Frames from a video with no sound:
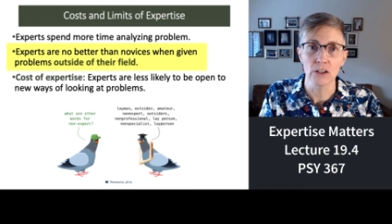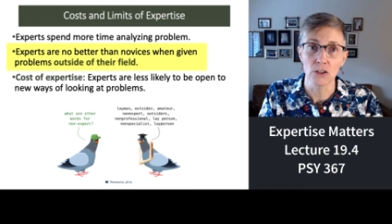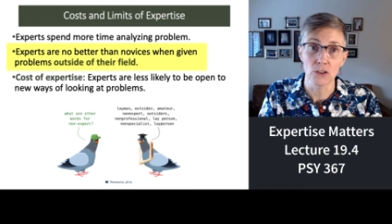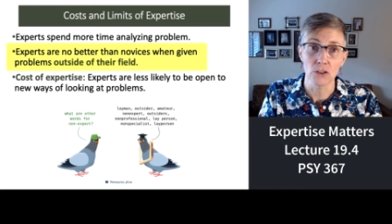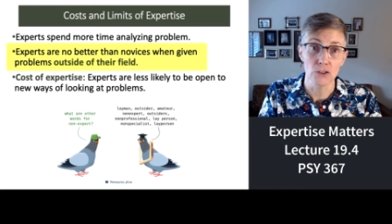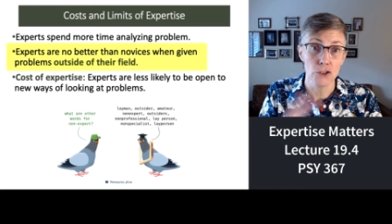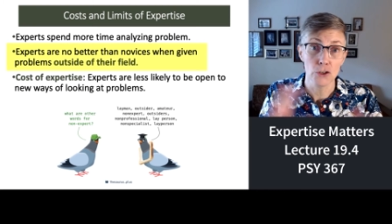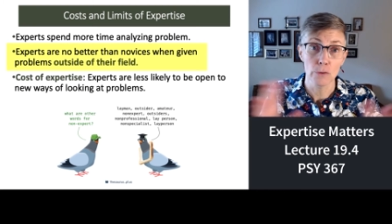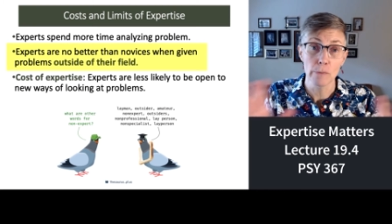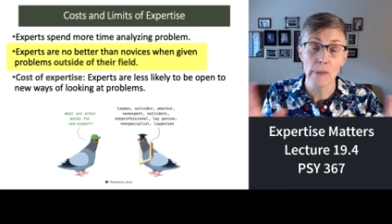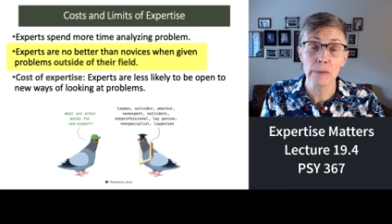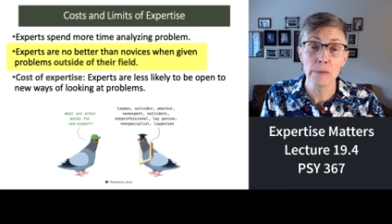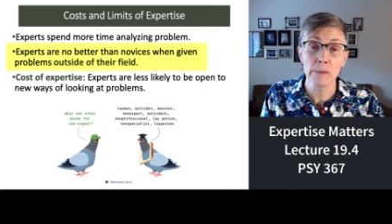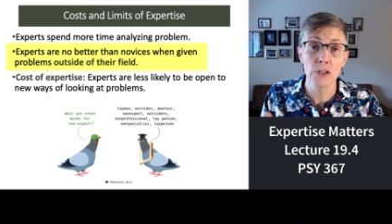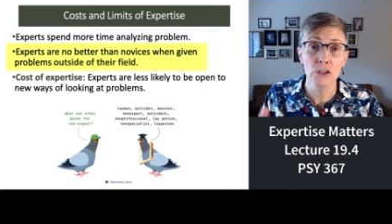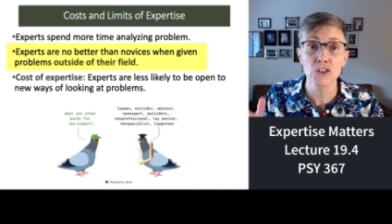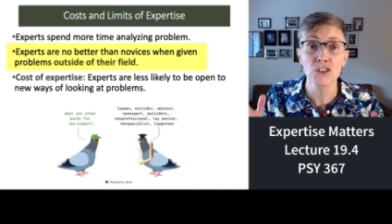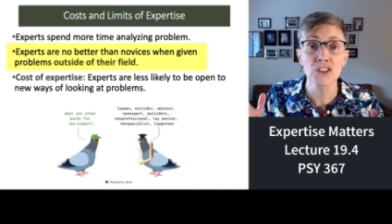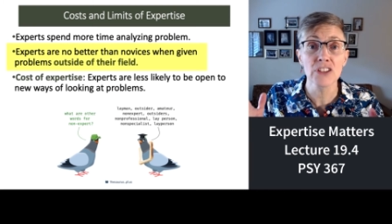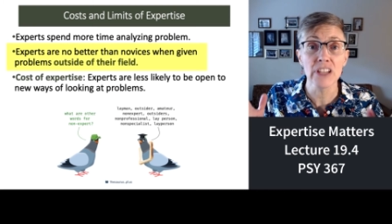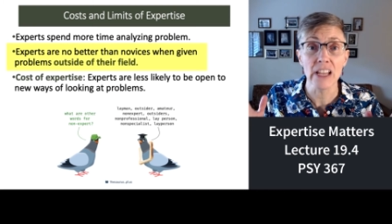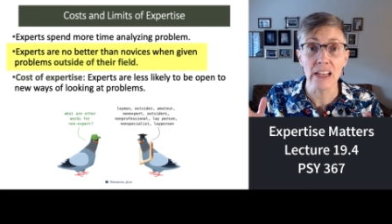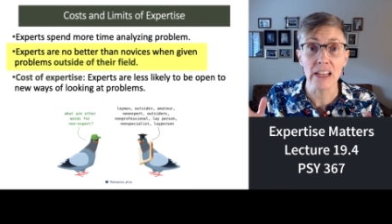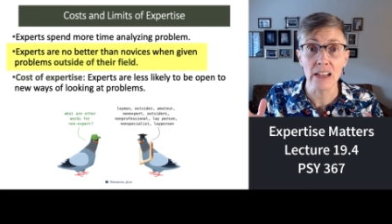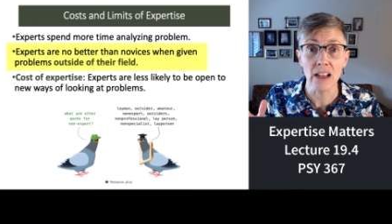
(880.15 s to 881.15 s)
So maybe your
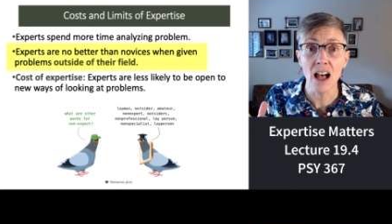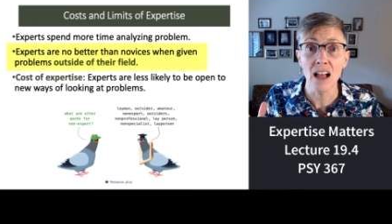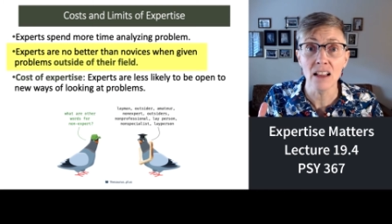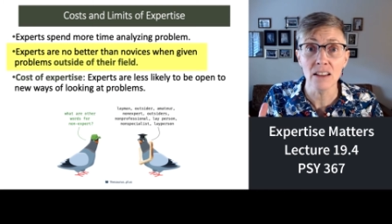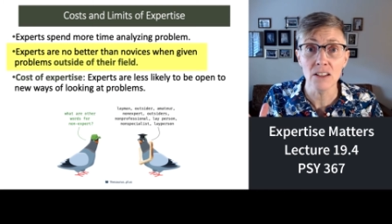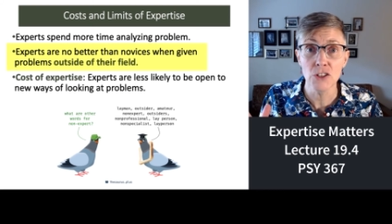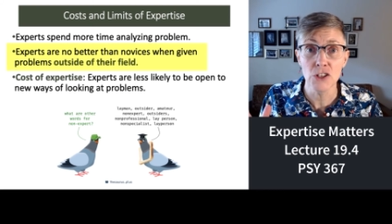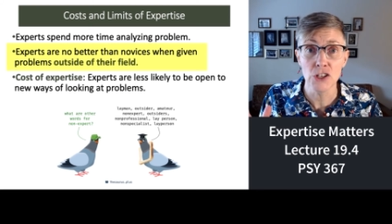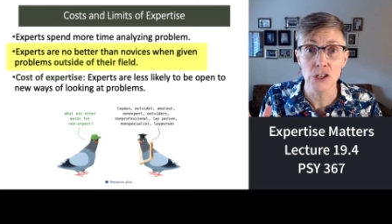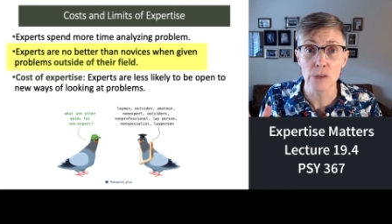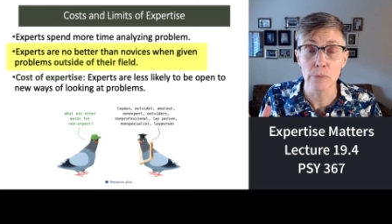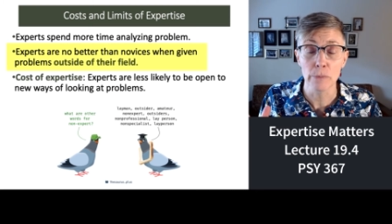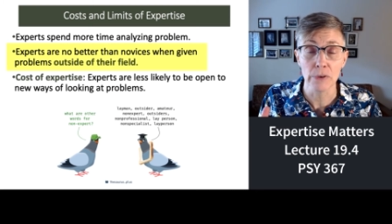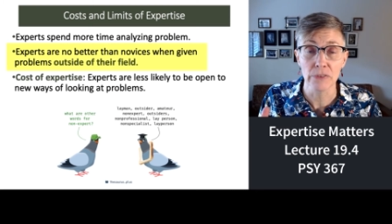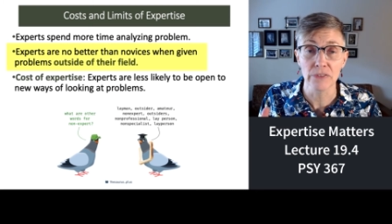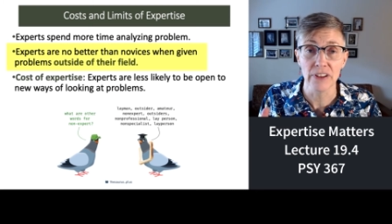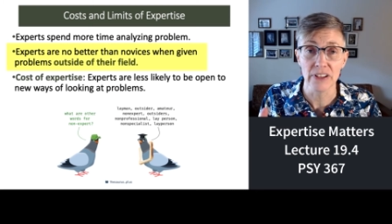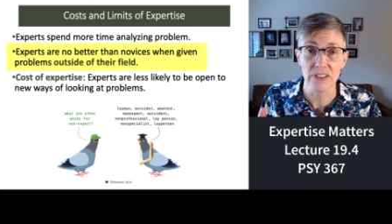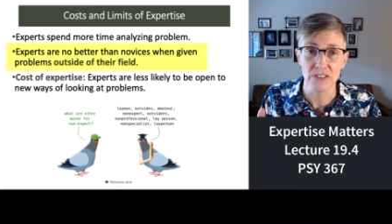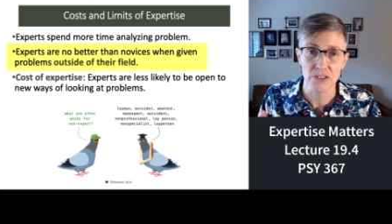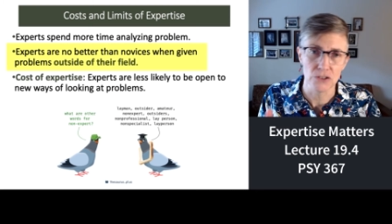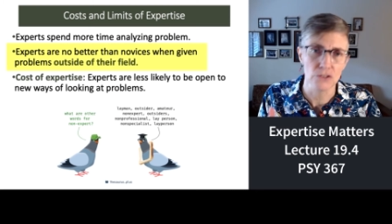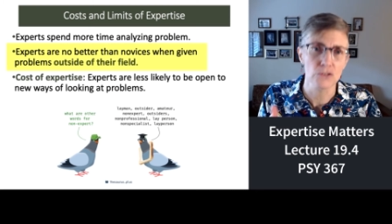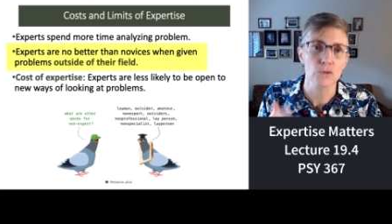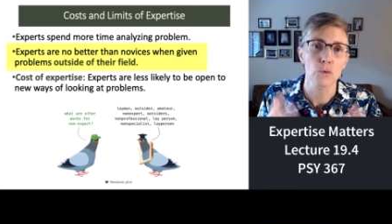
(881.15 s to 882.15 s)
psychology
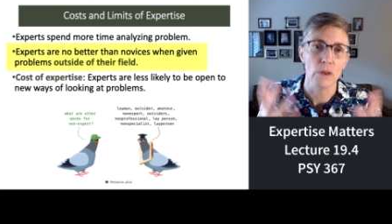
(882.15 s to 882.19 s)
professors, well,